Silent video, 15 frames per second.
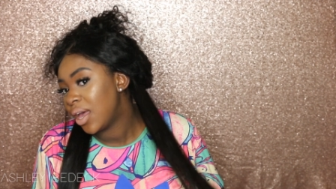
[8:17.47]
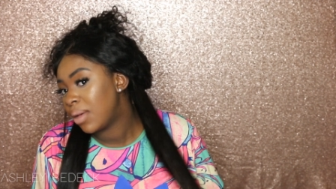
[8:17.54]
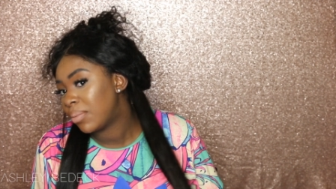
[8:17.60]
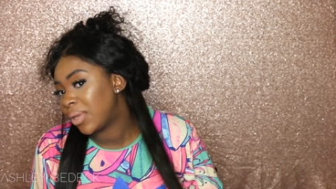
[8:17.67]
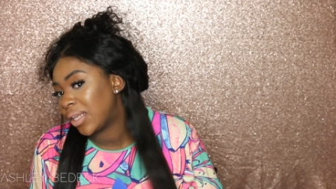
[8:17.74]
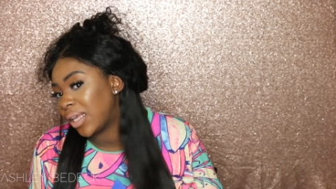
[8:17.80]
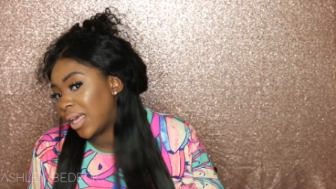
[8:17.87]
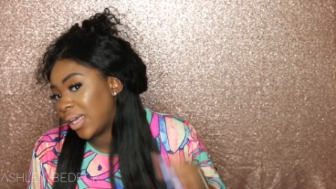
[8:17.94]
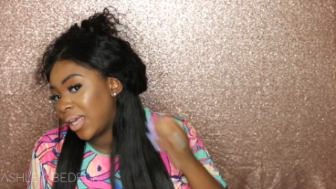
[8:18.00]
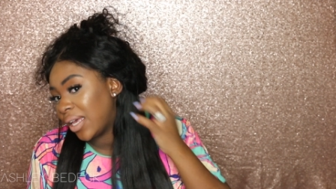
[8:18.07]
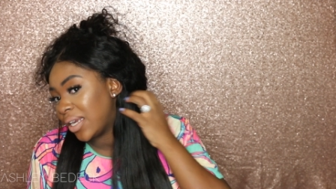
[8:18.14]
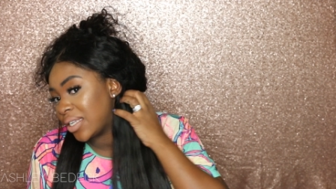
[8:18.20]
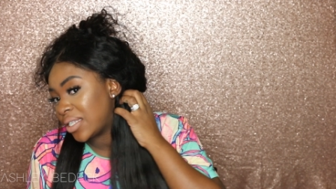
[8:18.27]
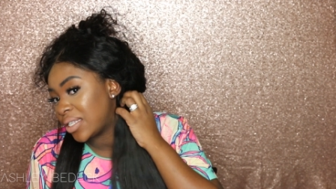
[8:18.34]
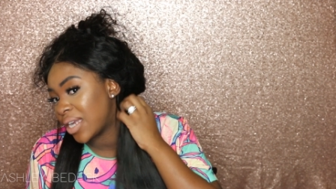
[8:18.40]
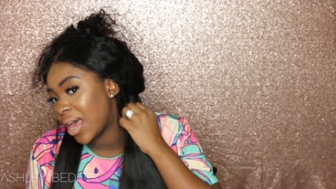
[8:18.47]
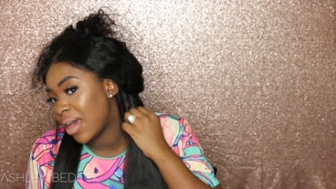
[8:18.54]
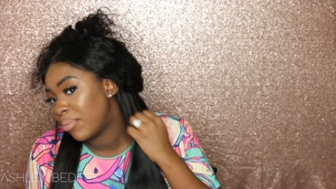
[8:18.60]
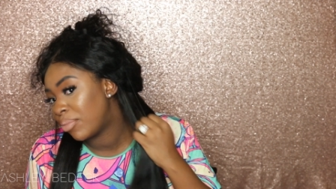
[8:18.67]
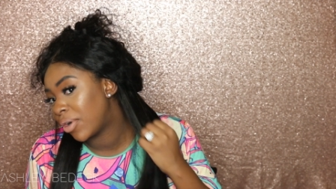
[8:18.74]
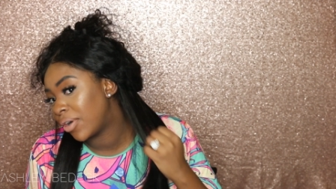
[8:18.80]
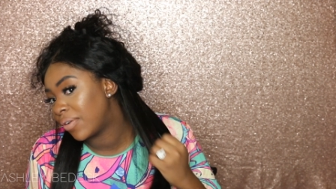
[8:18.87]
Again, it's
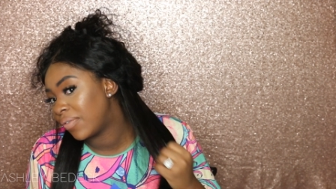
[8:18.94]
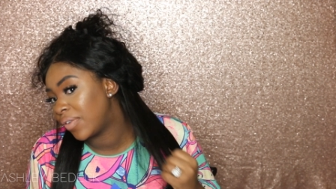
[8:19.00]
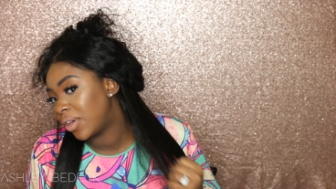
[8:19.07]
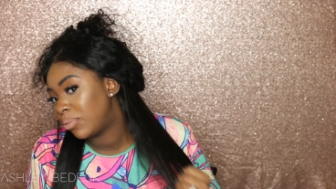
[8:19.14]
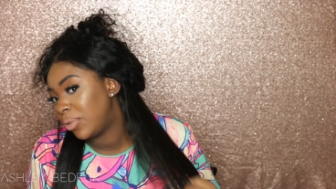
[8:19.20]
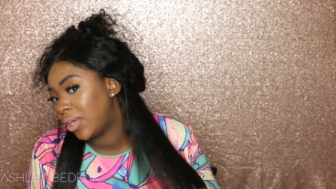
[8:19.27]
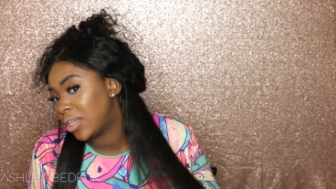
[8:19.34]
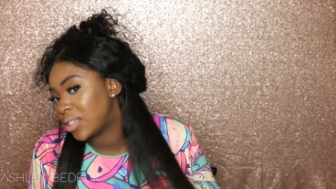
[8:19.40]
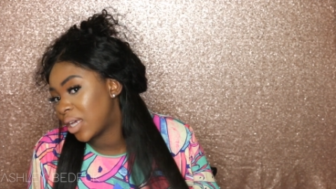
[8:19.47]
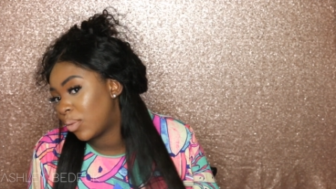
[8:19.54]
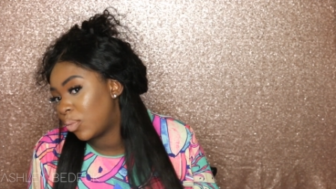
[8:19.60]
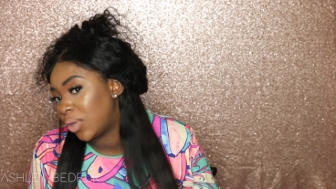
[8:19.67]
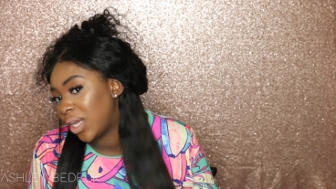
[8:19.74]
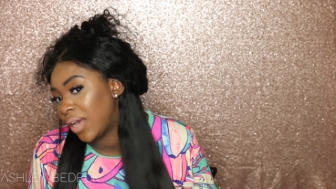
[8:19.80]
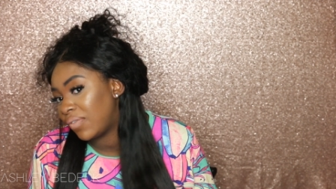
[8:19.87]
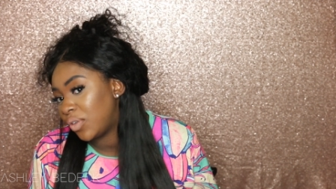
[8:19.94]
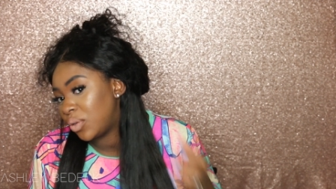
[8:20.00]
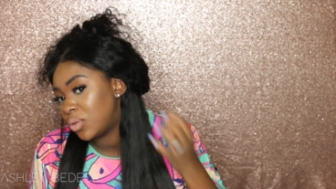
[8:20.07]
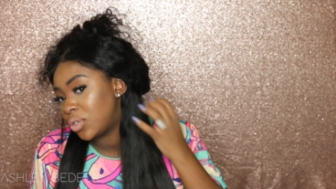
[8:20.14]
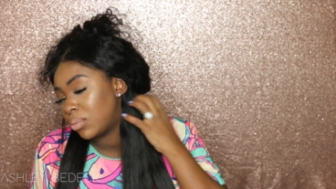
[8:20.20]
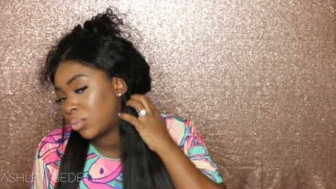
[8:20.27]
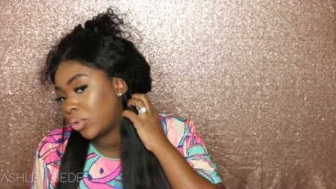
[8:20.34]
not perfect because I would have
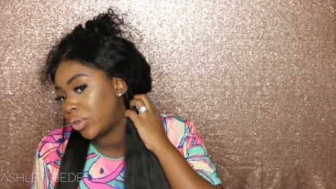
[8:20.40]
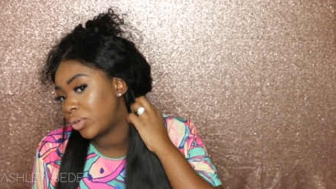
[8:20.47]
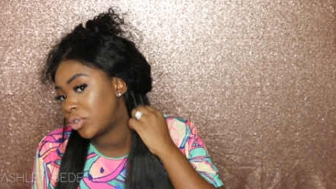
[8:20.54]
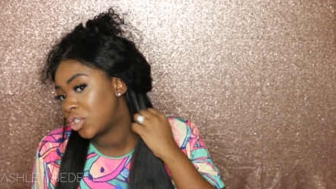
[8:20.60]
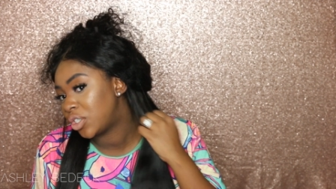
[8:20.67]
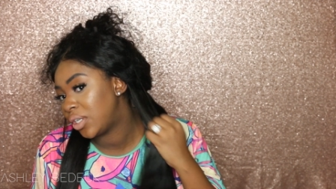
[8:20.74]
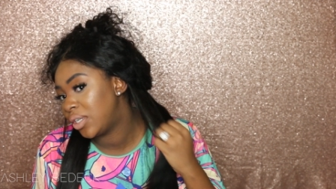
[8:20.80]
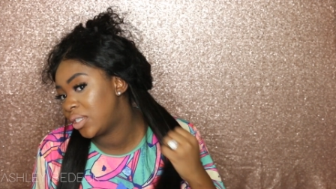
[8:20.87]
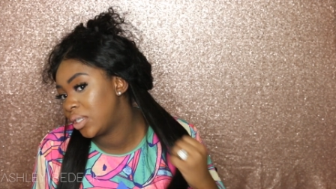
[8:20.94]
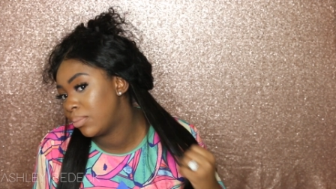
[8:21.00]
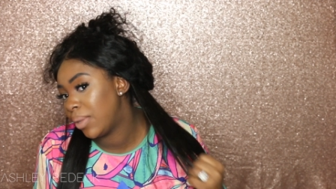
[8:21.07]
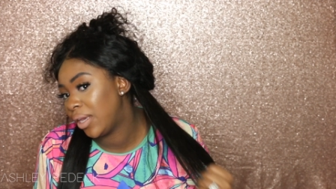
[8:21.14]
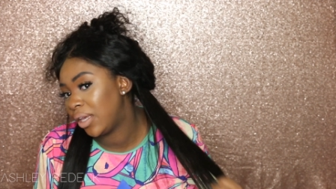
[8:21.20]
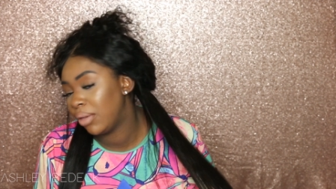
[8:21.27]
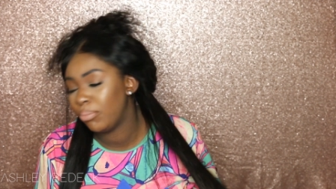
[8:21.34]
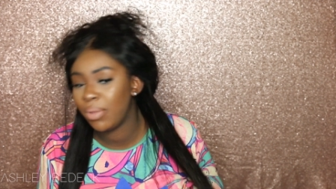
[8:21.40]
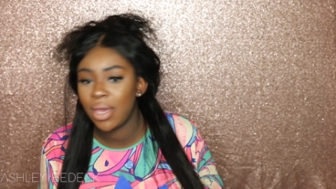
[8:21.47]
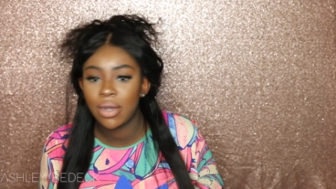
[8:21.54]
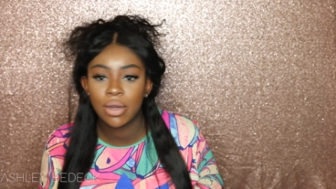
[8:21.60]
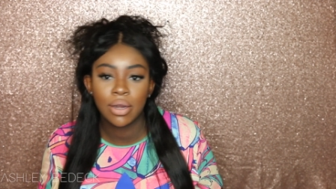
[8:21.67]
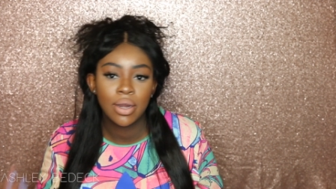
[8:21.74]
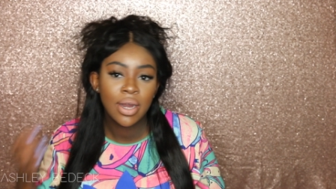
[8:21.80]
used some oil sheen to make it
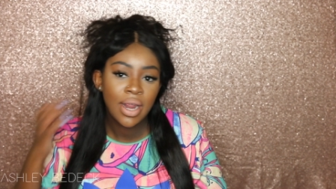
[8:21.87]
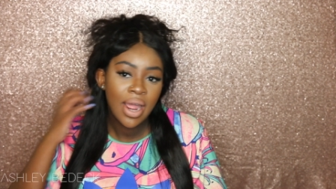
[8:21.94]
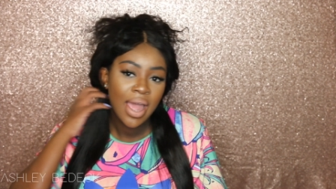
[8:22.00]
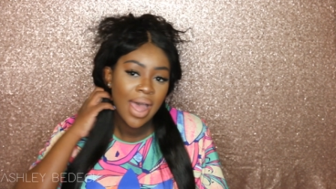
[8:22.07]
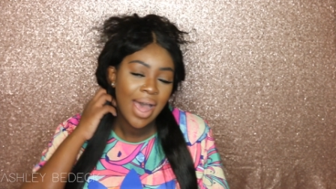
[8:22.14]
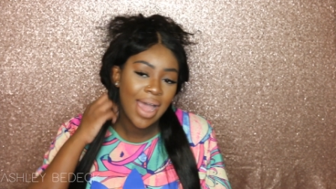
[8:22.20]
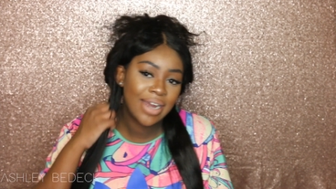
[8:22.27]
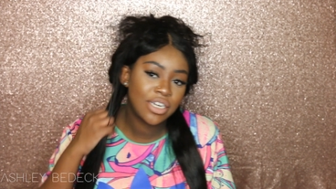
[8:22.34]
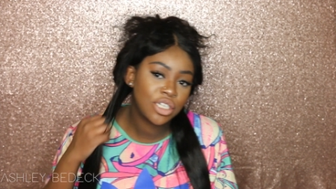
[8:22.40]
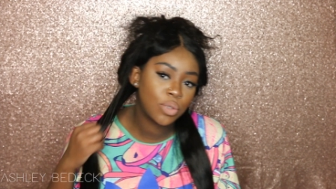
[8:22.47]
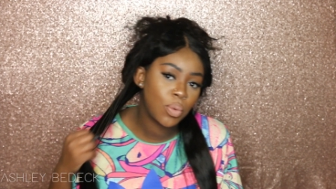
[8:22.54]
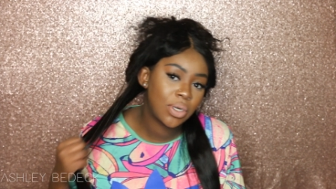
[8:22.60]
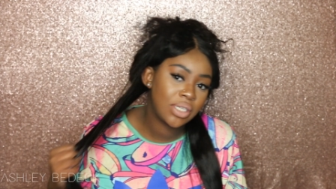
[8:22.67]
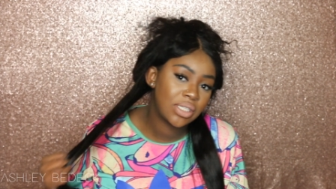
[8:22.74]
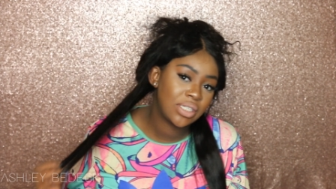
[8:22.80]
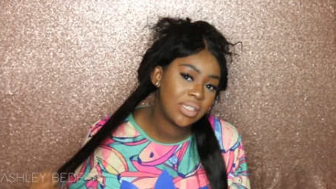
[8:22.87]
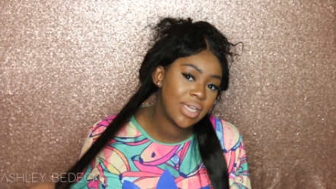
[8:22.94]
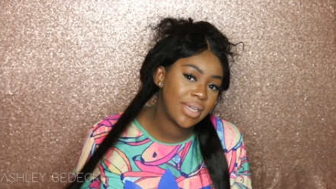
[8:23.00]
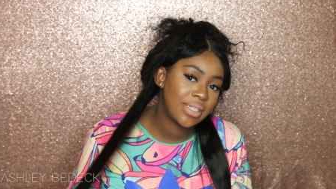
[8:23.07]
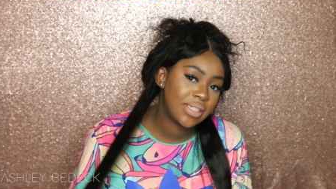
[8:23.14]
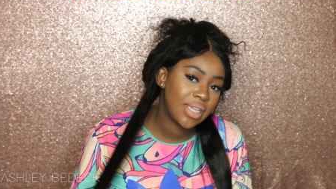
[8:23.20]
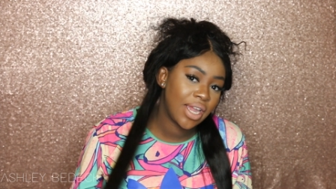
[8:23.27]
better. I just wanted to
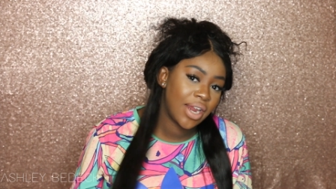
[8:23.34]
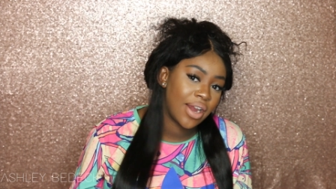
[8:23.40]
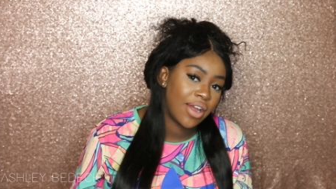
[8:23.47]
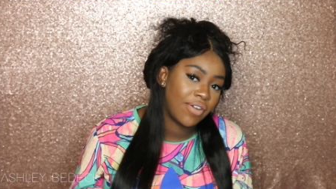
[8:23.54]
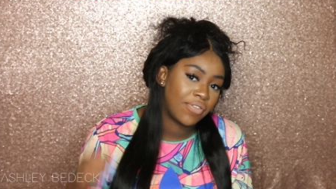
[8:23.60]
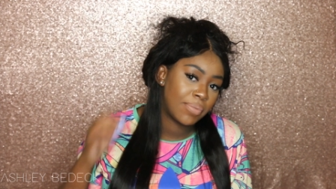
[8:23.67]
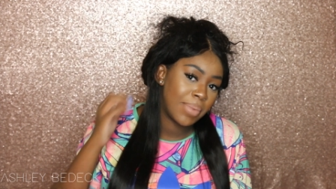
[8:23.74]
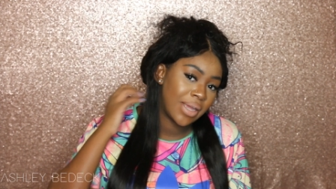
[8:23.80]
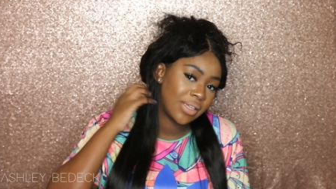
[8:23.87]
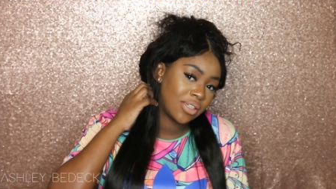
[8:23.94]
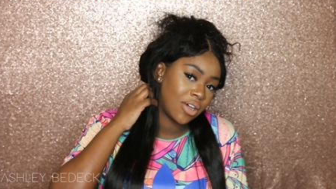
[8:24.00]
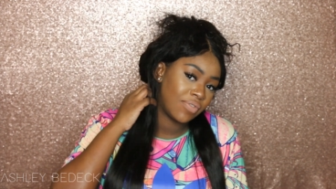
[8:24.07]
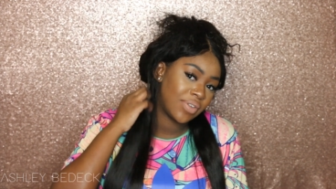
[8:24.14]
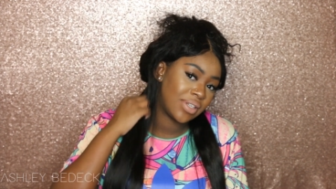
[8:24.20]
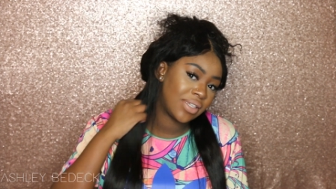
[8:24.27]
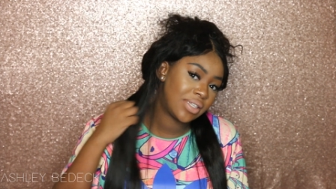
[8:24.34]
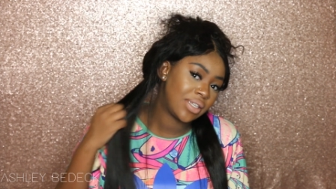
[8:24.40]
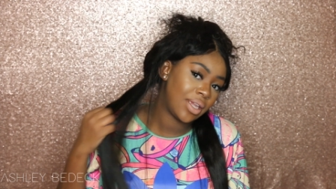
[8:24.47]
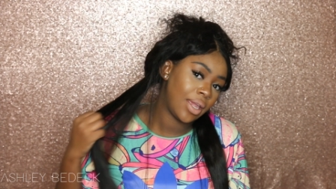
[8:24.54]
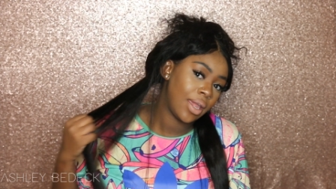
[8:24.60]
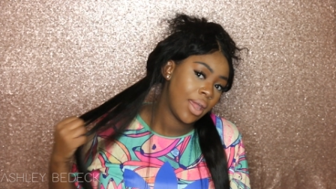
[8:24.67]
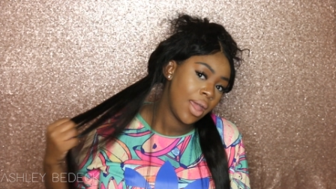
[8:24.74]
test the hair out for myself and
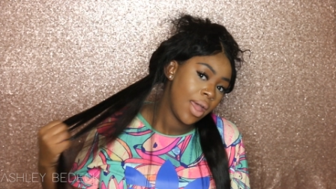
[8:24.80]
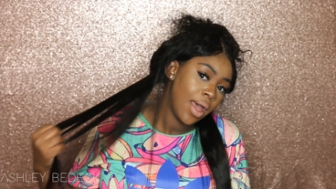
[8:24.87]
see